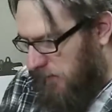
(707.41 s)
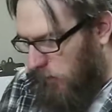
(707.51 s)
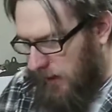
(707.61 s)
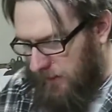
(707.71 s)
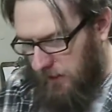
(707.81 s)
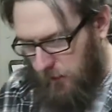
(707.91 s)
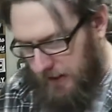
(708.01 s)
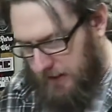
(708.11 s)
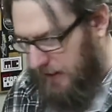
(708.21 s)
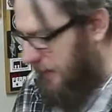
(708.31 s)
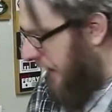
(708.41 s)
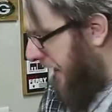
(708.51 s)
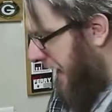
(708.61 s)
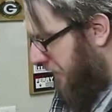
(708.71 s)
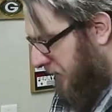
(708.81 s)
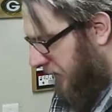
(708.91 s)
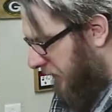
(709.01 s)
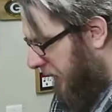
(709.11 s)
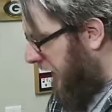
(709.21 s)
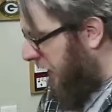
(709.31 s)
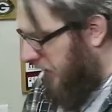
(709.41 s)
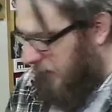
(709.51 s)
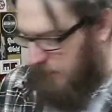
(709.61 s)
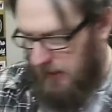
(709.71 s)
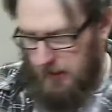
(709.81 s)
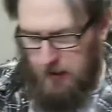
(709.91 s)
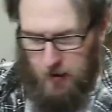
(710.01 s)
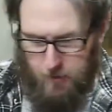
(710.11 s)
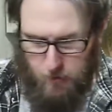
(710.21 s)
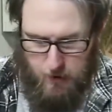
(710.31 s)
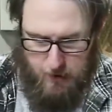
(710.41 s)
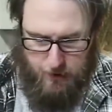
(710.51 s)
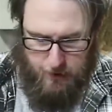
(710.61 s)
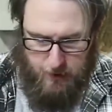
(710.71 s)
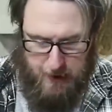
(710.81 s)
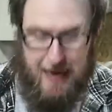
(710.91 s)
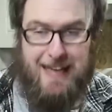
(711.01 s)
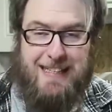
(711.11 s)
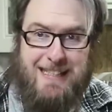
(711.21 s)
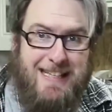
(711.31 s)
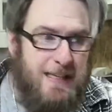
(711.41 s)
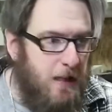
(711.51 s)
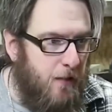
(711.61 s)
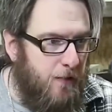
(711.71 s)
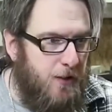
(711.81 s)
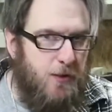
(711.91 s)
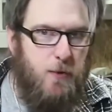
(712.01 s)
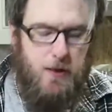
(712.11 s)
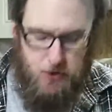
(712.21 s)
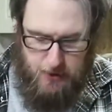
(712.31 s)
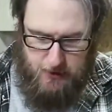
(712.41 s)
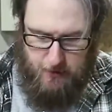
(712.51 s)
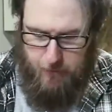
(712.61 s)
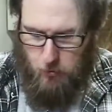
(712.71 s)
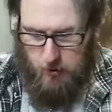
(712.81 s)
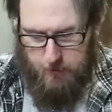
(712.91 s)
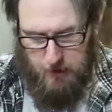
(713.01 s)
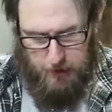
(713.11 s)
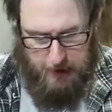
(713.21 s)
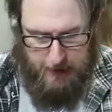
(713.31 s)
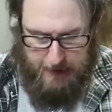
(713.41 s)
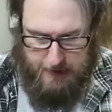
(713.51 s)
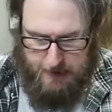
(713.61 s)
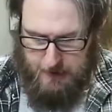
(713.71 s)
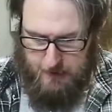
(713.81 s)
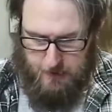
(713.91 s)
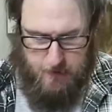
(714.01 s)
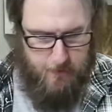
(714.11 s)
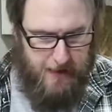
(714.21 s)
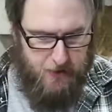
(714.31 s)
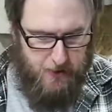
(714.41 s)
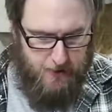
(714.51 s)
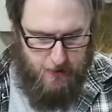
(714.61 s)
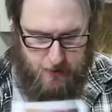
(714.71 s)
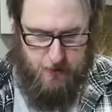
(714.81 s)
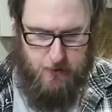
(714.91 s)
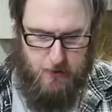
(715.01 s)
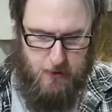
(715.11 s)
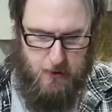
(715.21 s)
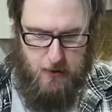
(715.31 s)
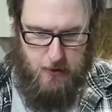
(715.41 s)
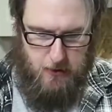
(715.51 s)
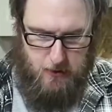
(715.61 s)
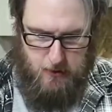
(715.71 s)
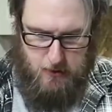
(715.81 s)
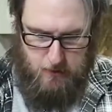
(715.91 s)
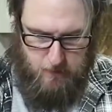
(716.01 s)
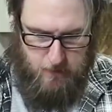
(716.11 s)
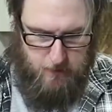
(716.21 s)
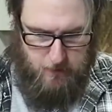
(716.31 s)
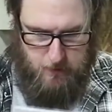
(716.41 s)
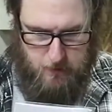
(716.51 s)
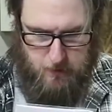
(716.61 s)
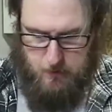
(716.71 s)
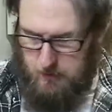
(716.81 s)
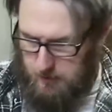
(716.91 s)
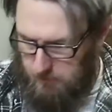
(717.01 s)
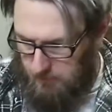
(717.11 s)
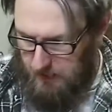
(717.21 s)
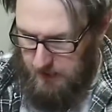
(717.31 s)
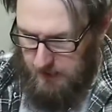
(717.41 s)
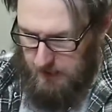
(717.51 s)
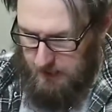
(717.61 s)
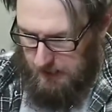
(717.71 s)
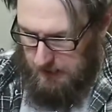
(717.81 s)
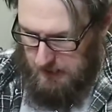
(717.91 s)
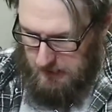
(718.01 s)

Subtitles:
one of the reasons I absolutely am in love with the idea of the Switch is the portability. And does the Imaginators, well, maybe it doesn't.